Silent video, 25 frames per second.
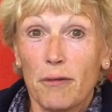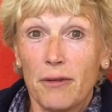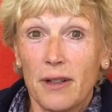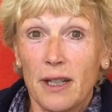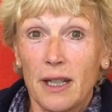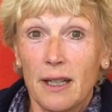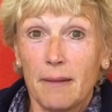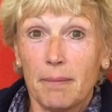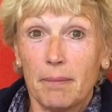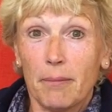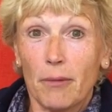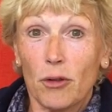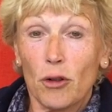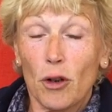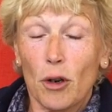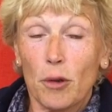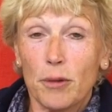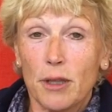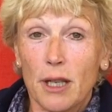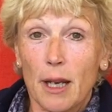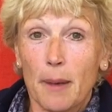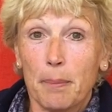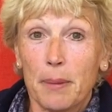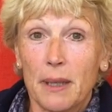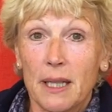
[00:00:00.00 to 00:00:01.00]
if he
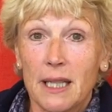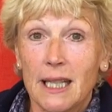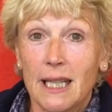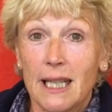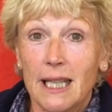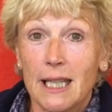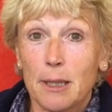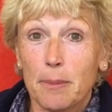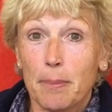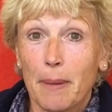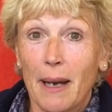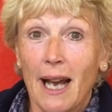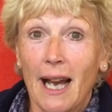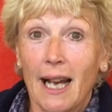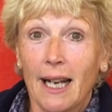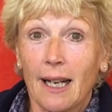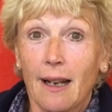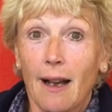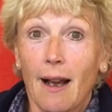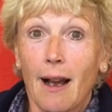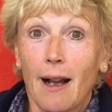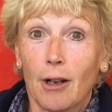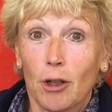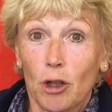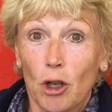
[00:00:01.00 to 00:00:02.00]
throws up into this bag,
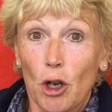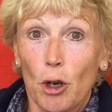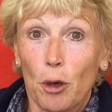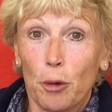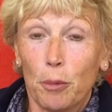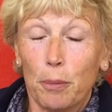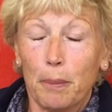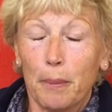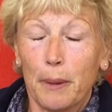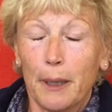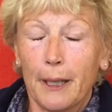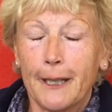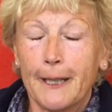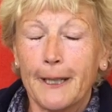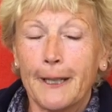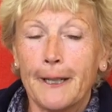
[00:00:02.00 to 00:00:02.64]
I'll cope.